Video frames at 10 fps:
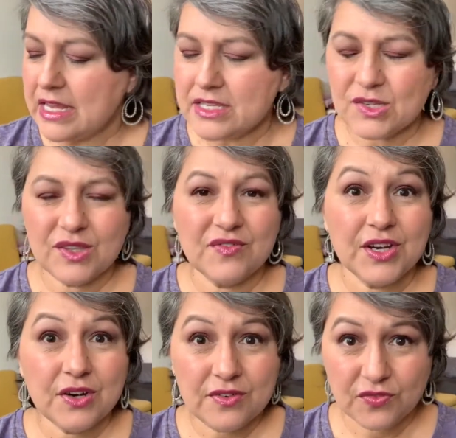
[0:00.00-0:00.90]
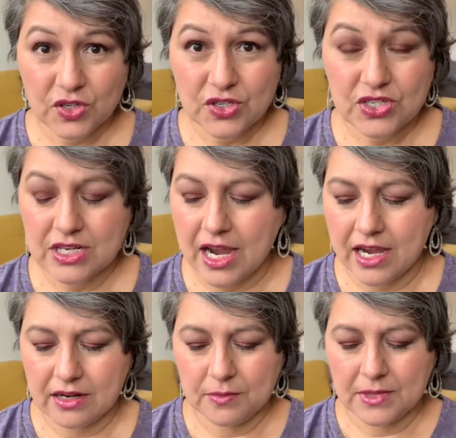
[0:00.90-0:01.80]
So the very first
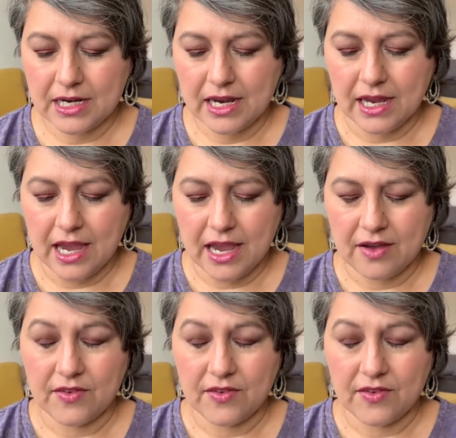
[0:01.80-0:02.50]
item that I have,